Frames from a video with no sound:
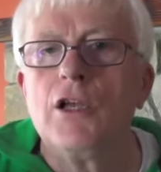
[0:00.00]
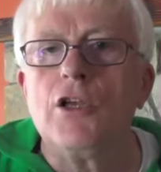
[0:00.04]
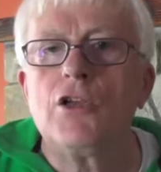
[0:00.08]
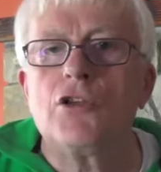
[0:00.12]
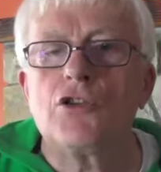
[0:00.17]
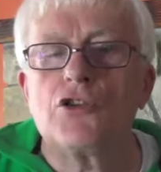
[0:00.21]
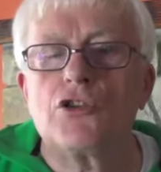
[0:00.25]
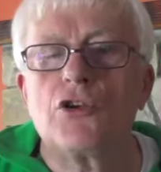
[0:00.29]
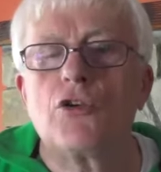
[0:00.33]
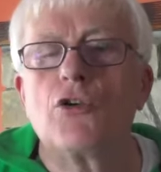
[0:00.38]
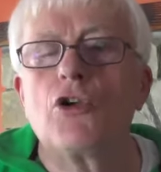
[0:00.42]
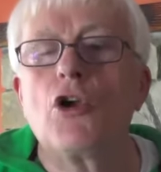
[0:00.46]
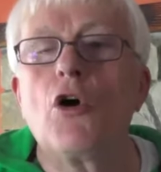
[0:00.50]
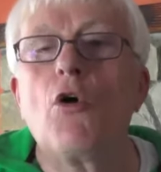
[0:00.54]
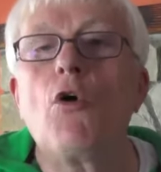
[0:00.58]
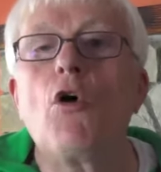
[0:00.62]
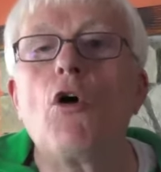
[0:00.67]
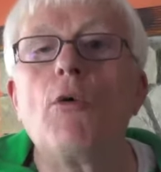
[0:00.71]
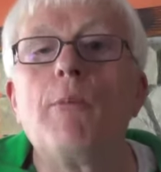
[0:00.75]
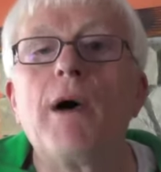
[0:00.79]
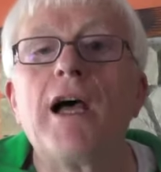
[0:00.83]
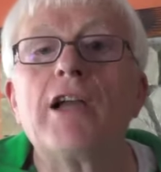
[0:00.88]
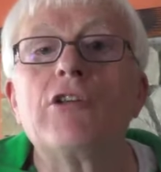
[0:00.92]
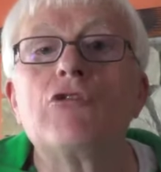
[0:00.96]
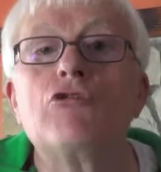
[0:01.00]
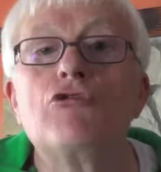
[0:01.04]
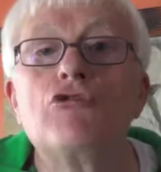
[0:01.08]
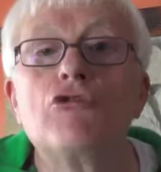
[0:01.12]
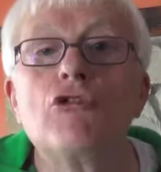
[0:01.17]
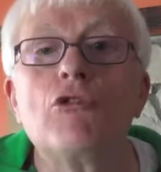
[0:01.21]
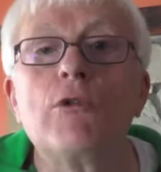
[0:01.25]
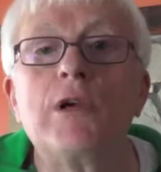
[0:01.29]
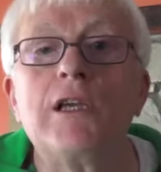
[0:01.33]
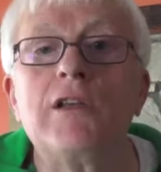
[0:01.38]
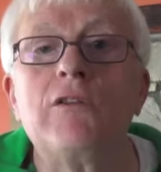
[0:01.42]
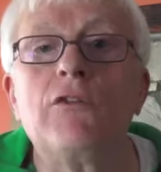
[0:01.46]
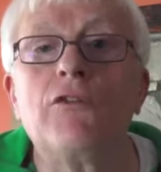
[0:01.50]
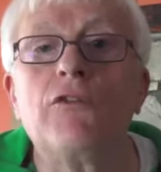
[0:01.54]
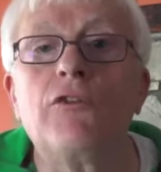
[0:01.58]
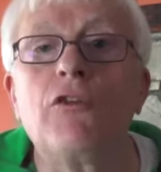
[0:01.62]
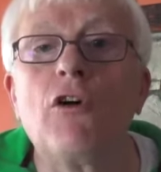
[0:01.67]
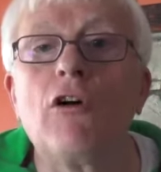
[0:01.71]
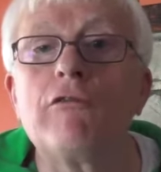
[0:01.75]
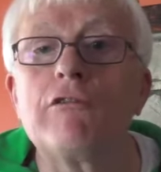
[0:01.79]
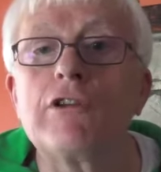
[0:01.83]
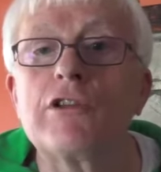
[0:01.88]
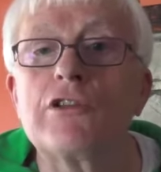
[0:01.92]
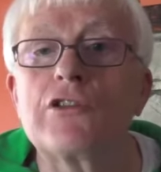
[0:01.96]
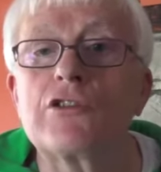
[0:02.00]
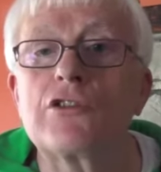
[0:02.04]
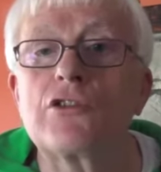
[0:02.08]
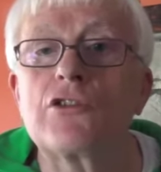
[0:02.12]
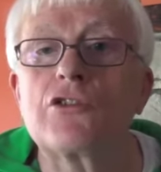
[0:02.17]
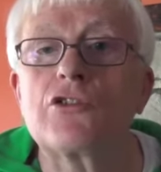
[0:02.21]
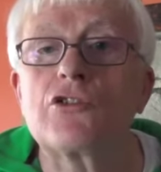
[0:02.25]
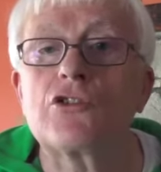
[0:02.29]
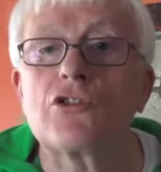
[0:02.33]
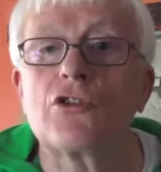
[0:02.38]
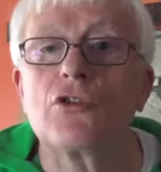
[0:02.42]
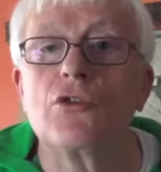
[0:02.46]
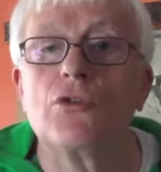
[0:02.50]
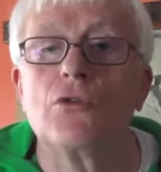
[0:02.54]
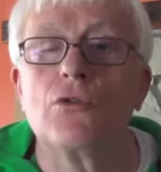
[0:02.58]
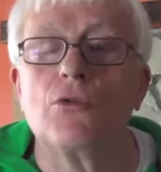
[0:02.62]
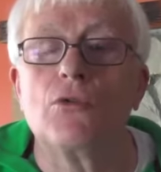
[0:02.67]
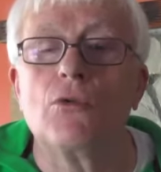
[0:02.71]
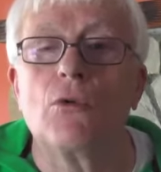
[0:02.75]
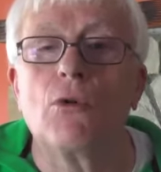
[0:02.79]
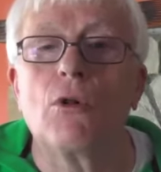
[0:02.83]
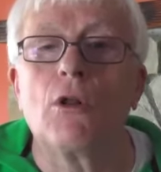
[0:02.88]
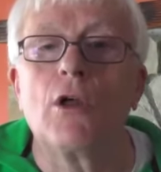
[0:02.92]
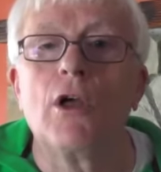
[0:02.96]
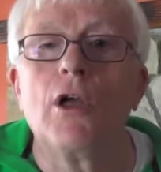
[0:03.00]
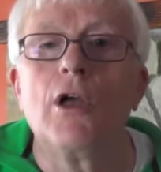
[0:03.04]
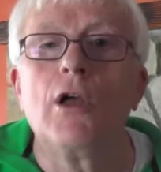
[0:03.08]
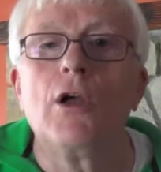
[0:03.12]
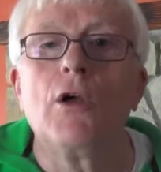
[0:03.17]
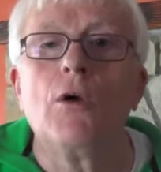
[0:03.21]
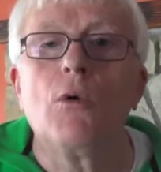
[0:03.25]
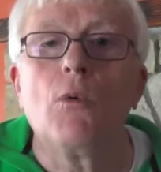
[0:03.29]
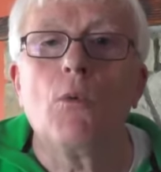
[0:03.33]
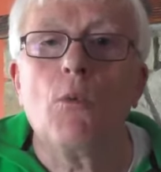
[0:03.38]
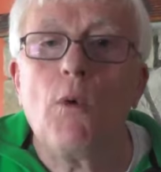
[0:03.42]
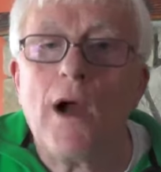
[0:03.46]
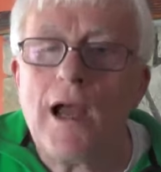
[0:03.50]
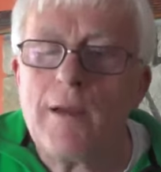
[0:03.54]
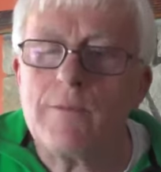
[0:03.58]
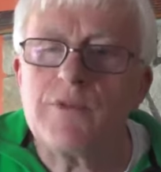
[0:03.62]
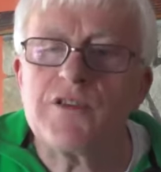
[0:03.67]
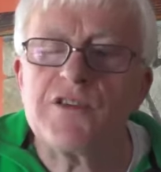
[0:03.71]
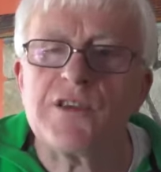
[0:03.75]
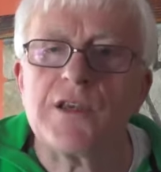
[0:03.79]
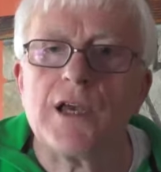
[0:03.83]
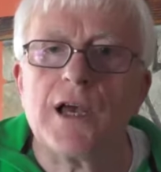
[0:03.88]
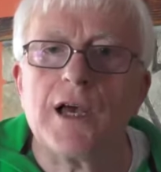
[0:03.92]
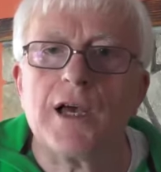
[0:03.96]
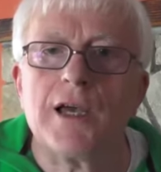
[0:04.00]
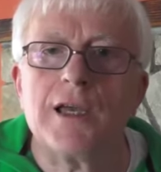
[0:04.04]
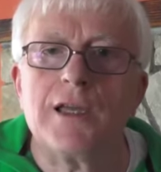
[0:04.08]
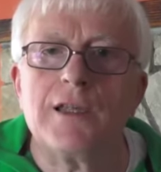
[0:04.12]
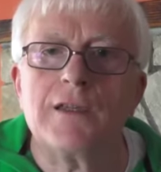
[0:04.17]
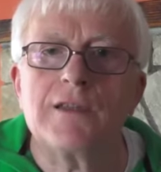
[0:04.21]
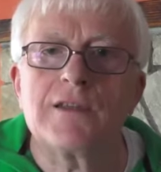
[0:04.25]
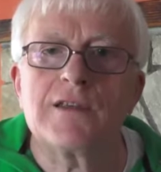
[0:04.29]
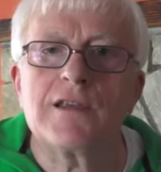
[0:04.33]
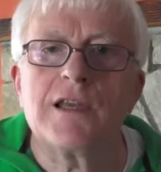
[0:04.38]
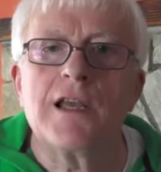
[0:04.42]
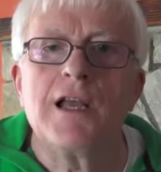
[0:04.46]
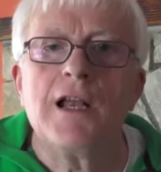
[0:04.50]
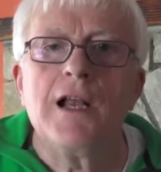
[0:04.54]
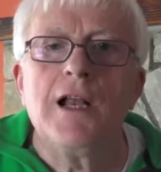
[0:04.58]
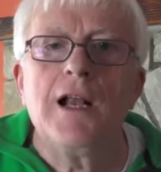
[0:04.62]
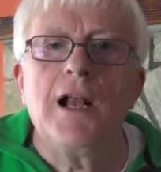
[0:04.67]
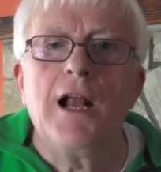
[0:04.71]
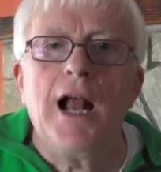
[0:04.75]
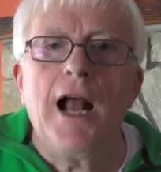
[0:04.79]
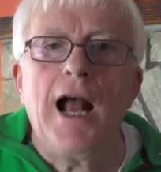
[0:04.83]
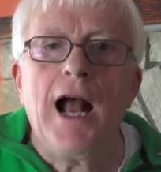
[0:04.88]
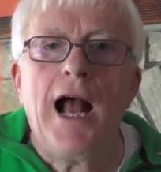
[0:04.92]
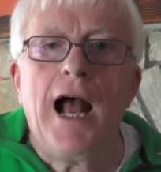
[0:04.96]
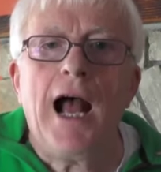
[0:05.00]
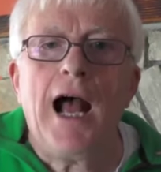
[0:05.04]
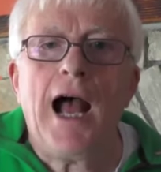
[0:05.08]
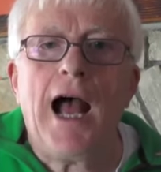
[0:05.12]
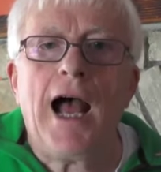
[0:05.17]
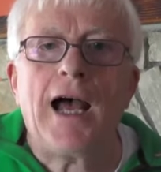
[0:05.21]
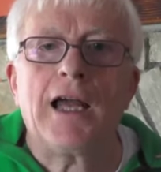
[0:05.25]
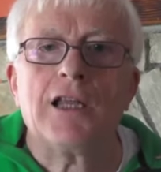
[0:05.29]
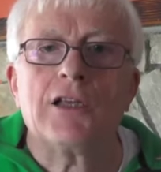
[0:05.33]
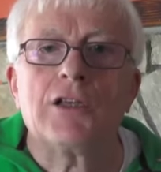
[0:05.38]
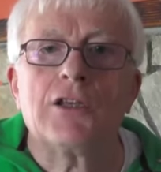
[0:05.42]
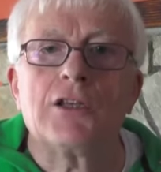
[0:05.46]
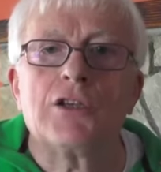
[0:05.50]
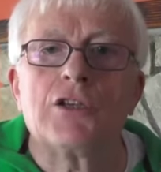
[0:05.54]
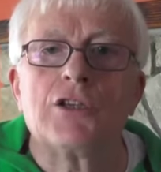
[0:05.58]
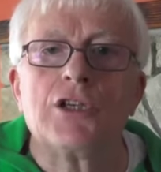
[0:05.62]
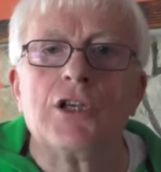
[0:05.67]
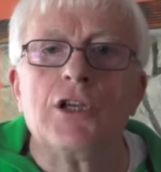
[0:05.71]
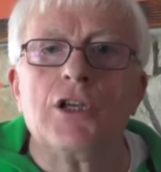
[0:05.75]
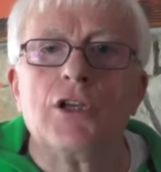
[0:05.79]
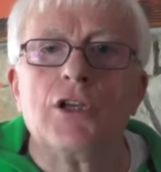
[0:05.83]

So go on my Druid Forest School website and